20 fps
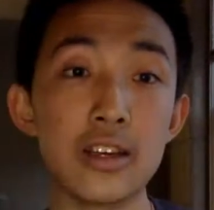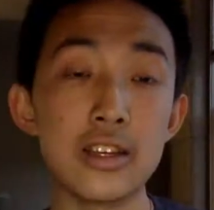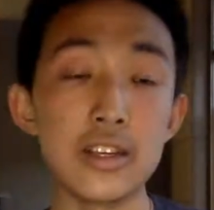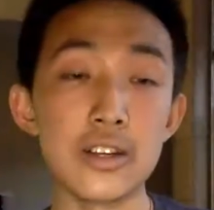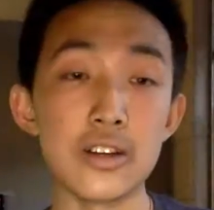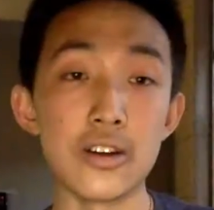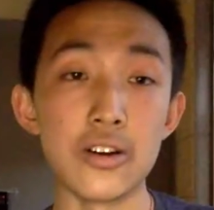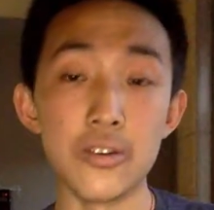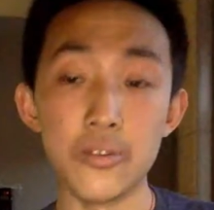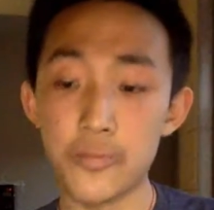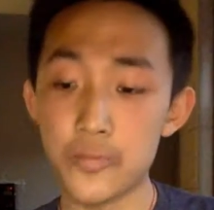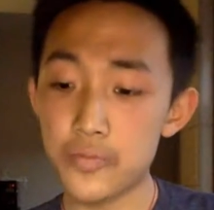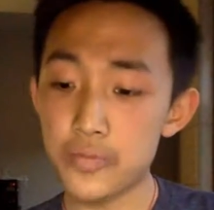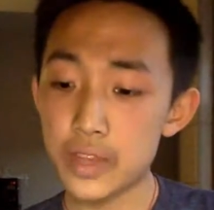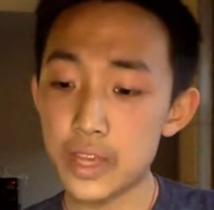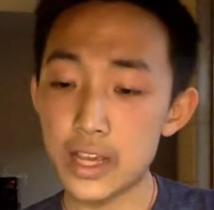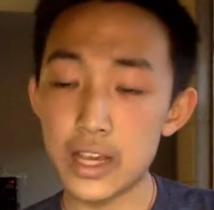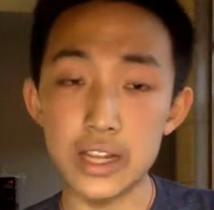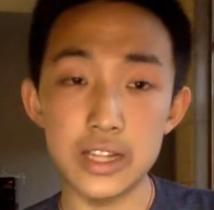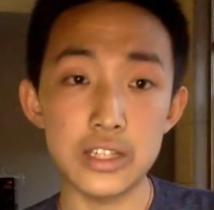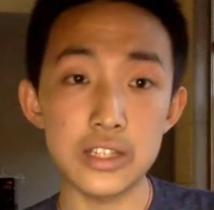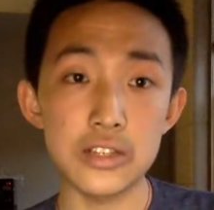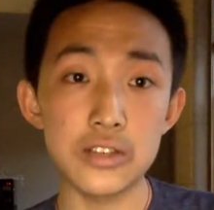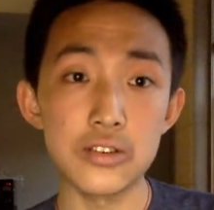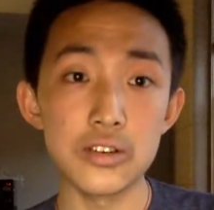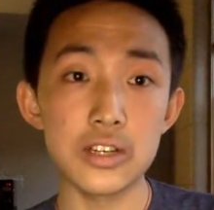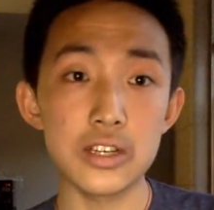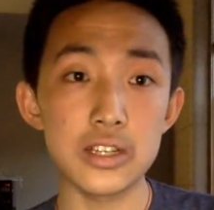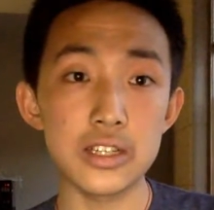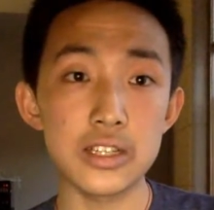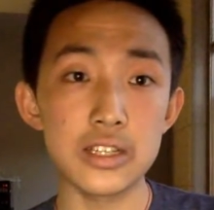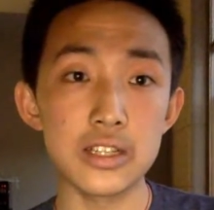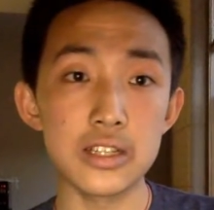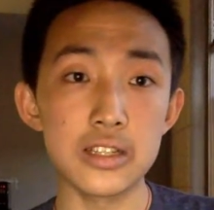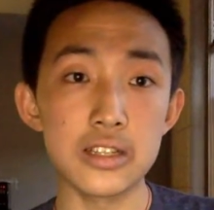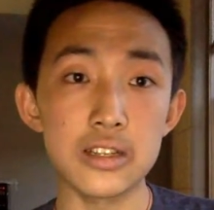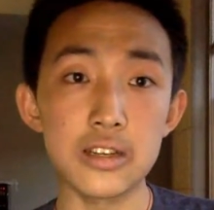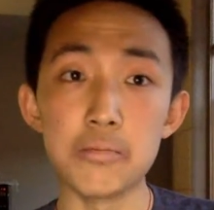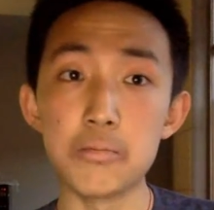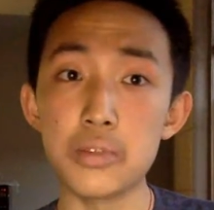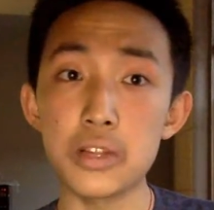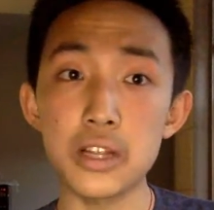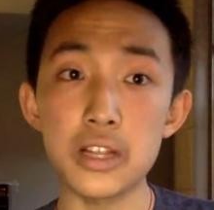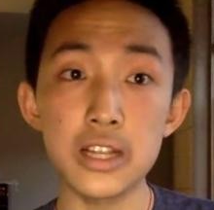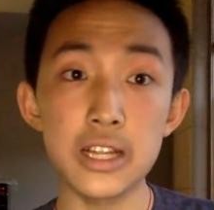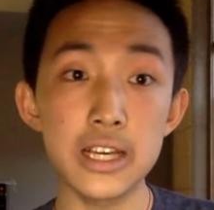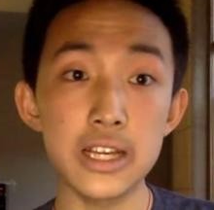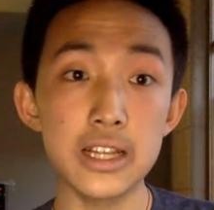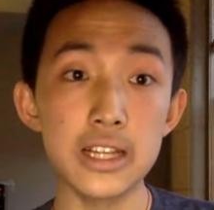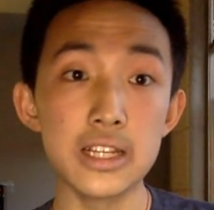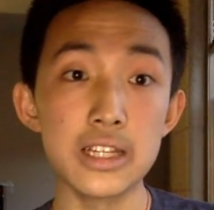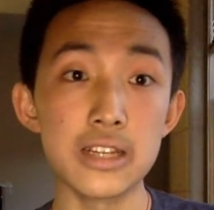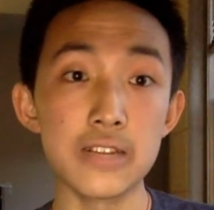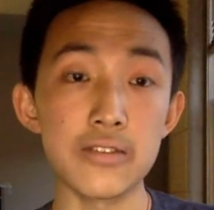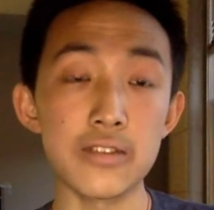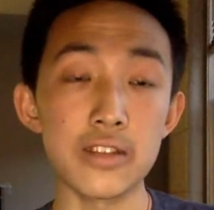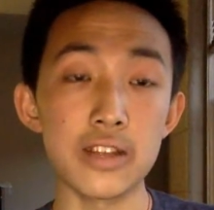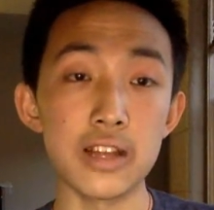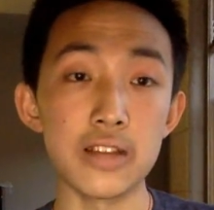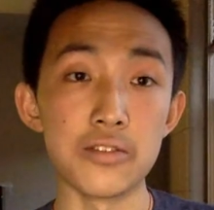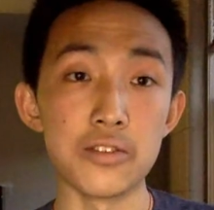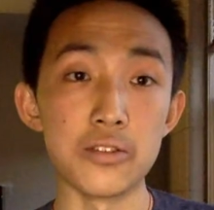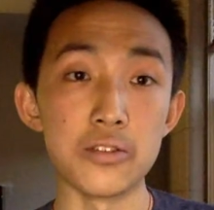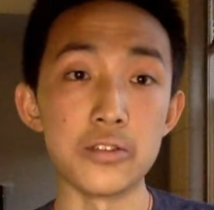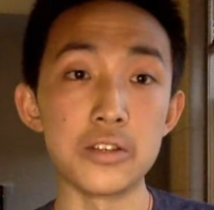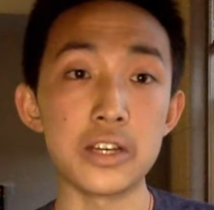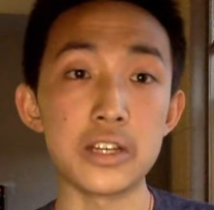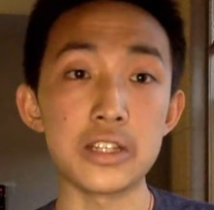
You know, and so it's a completely different level.